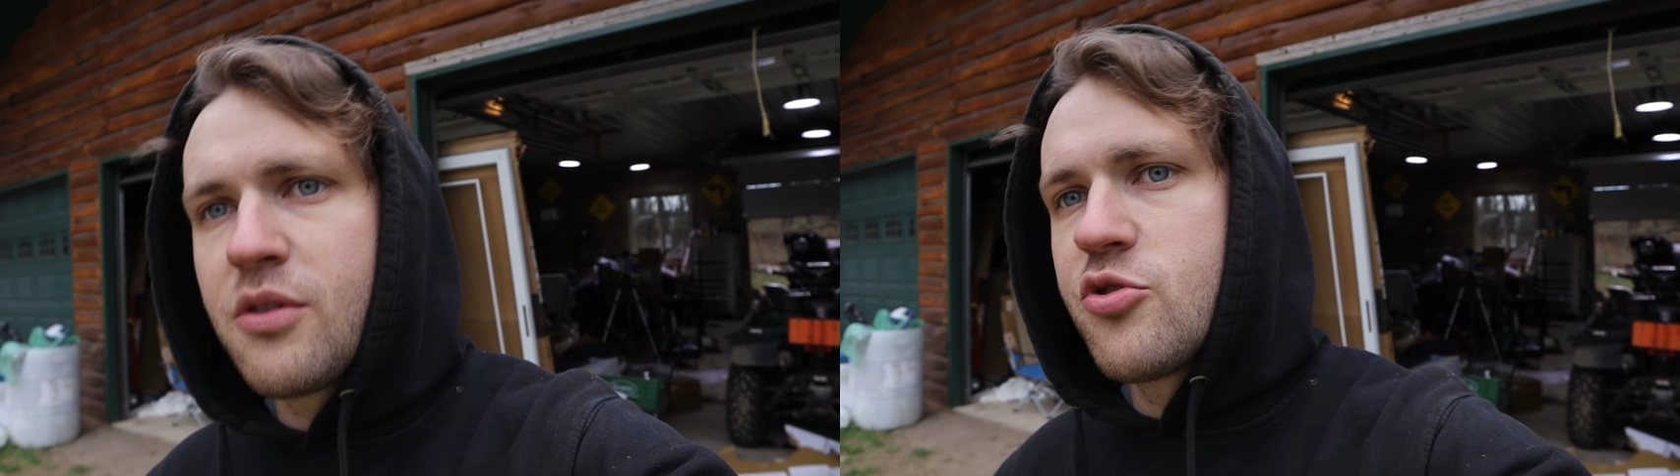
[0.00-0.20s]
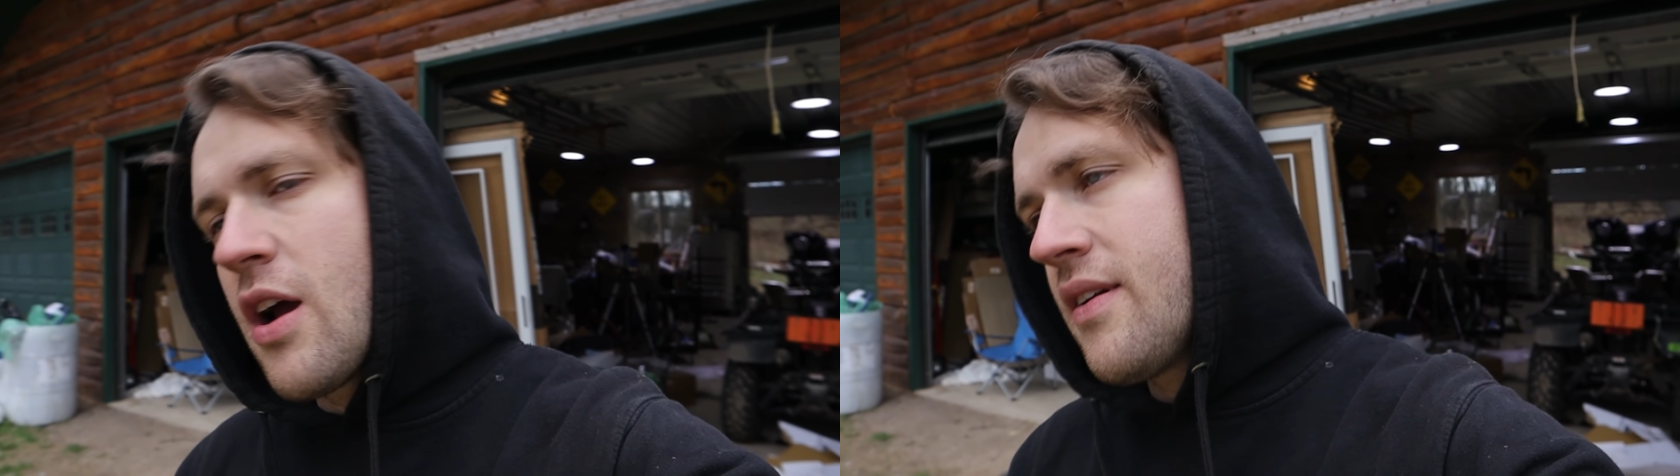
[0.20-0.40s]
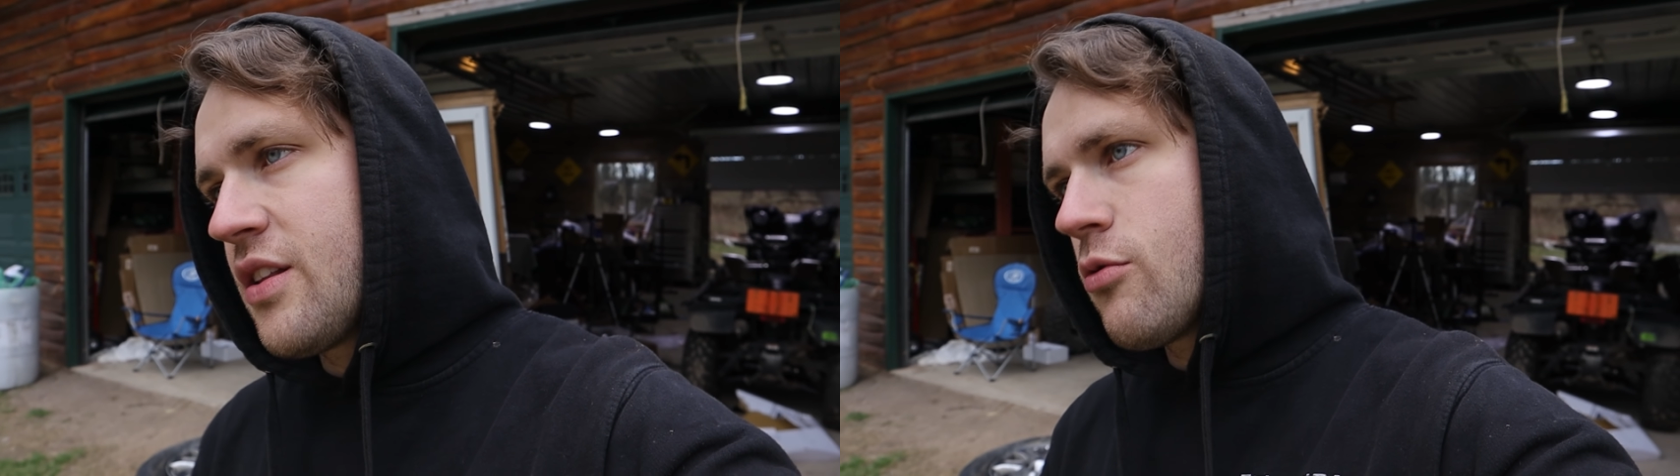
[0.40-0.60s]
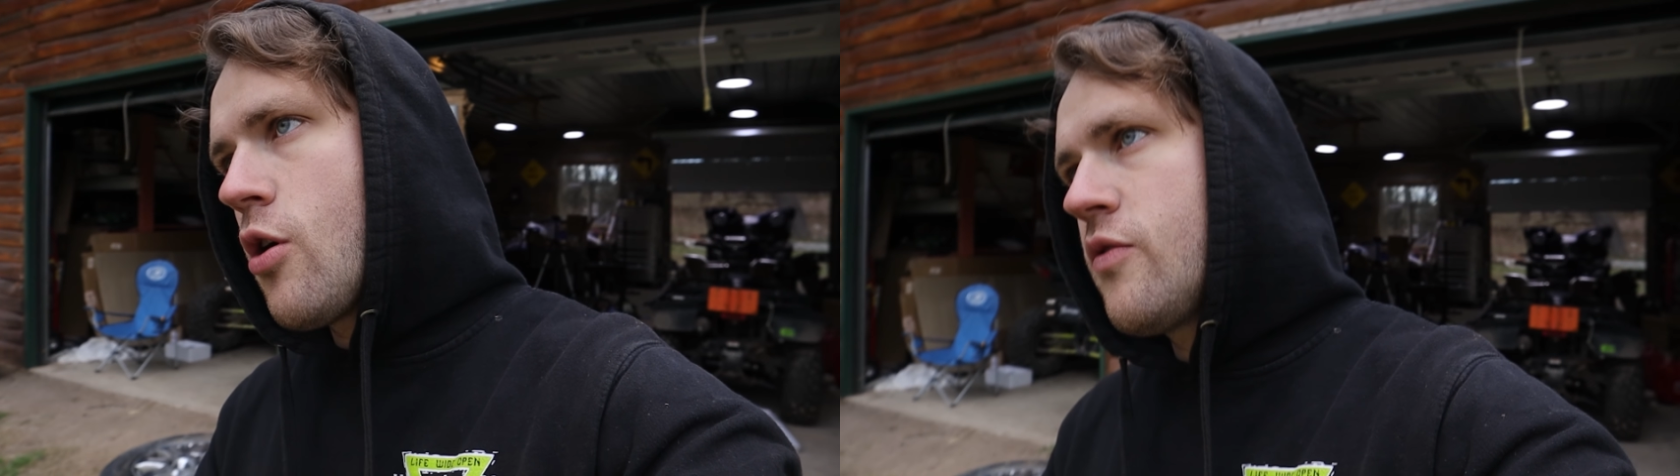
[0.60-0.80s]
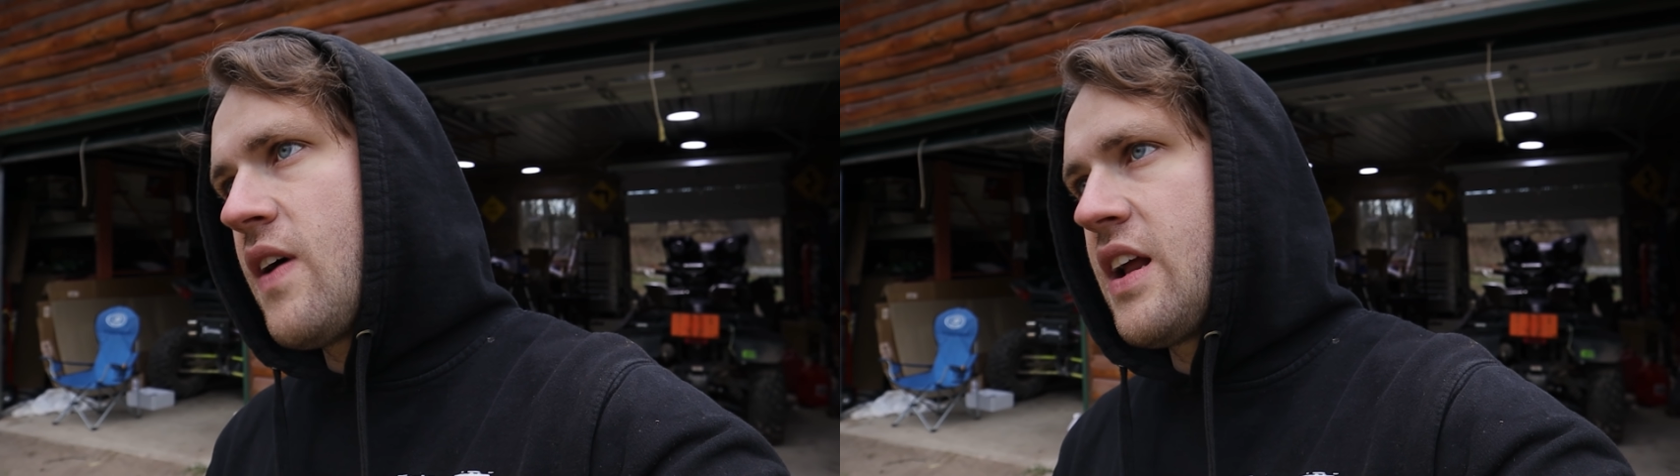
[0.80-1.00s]
to drive it on the
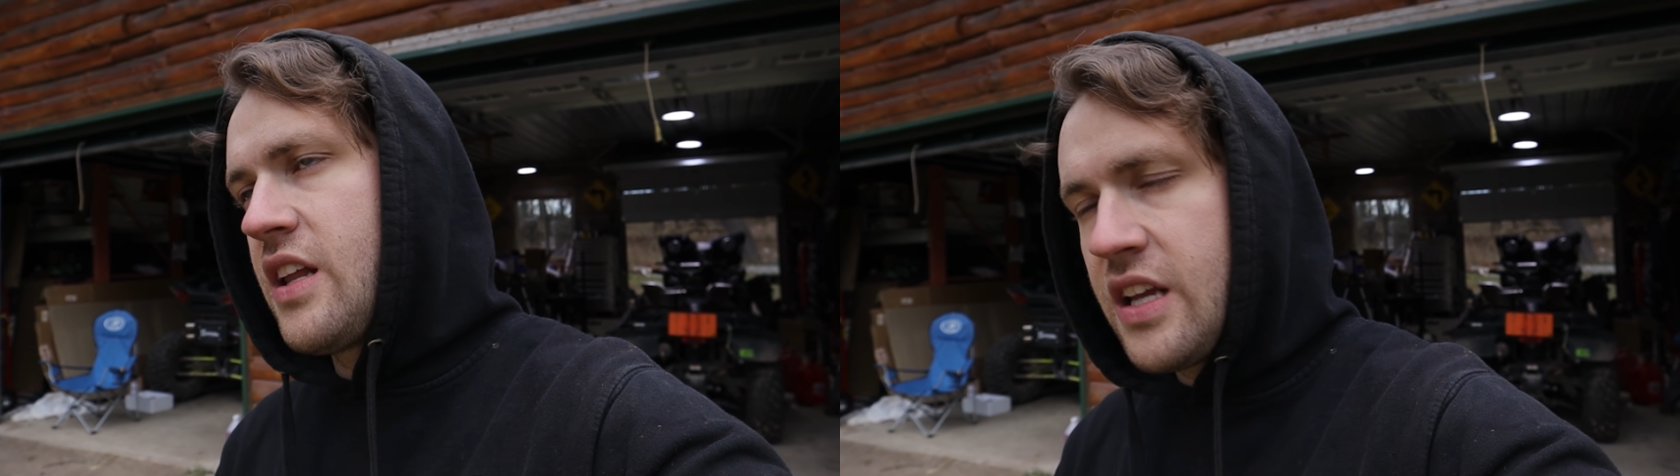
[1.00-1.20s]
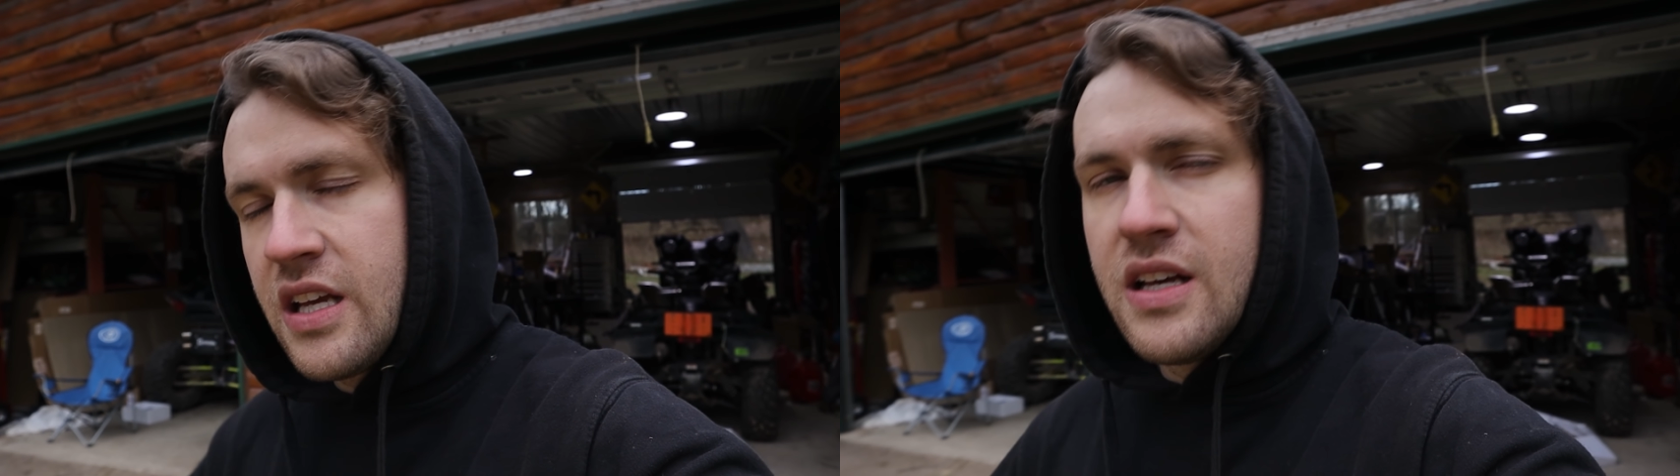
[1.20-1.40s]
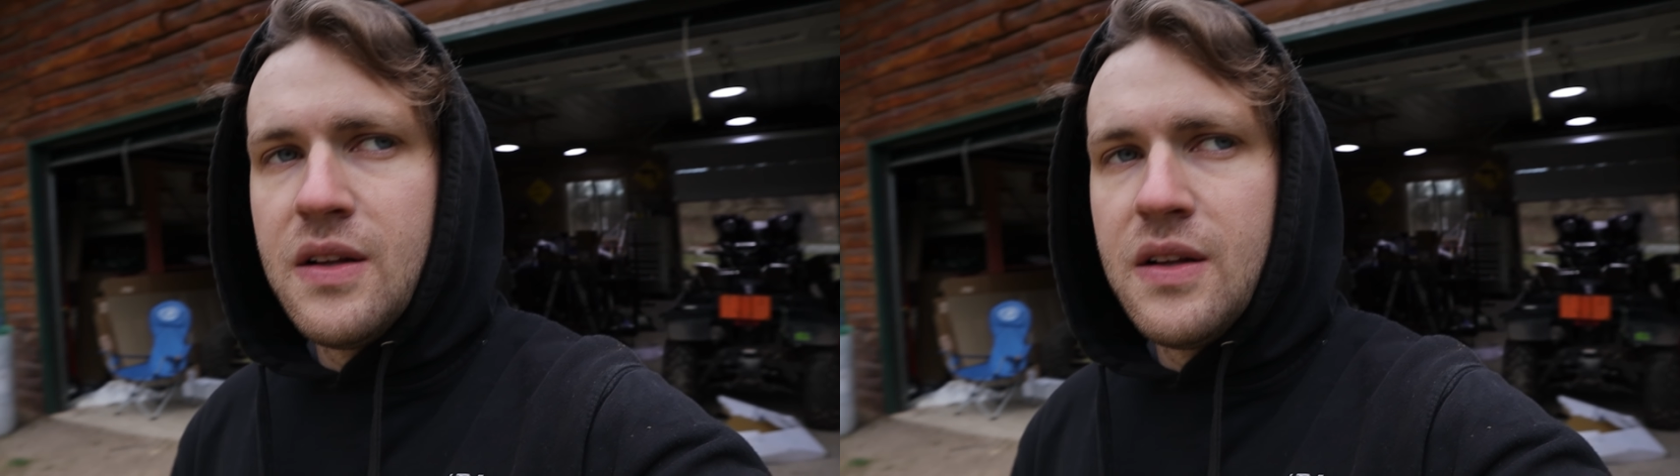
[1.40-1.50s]
road finally,